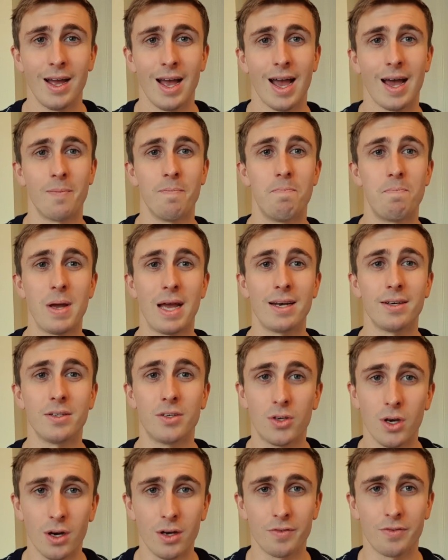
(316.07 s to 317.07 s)
and Ben
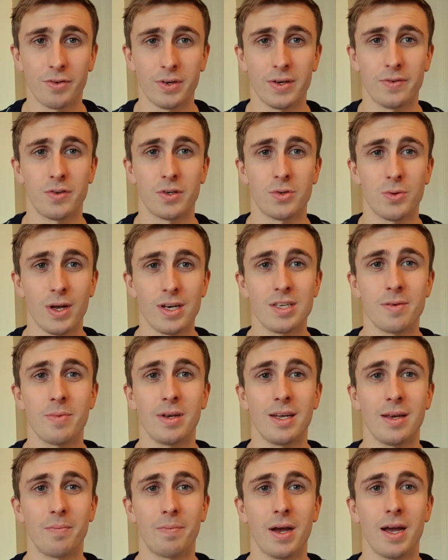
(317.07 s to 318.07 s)
Godfrey for £20
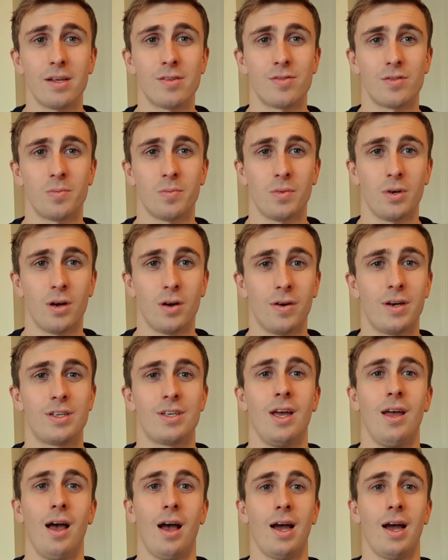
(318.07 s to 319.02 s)
million from Norwich.